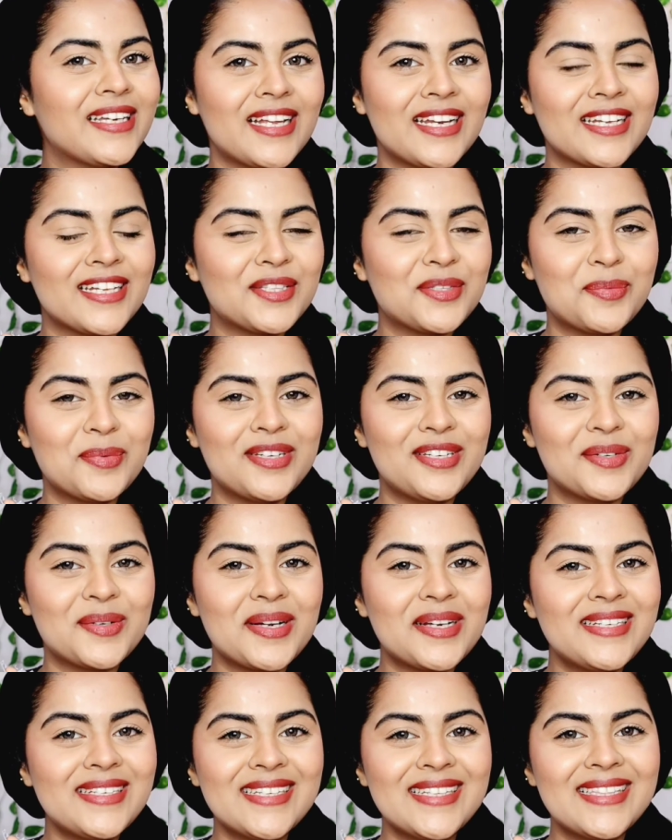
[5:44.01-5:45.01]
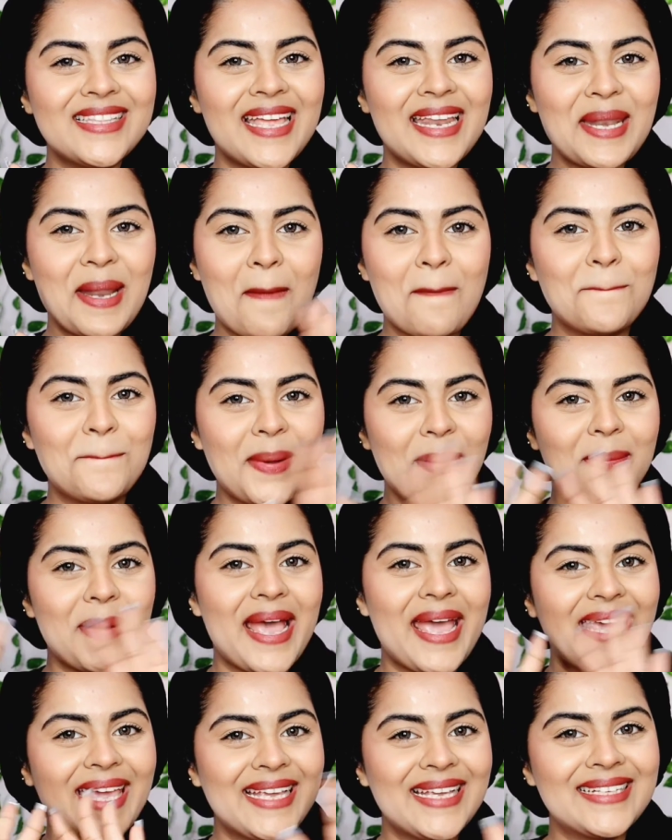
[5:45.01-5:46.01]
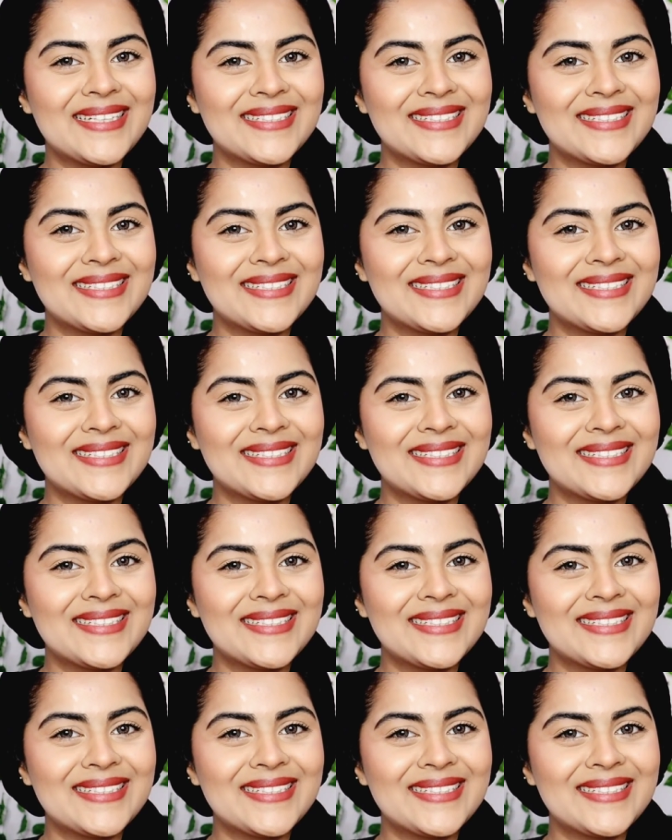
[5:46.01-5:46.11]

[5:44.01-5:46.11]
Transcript: in another video. Until then, bye bye.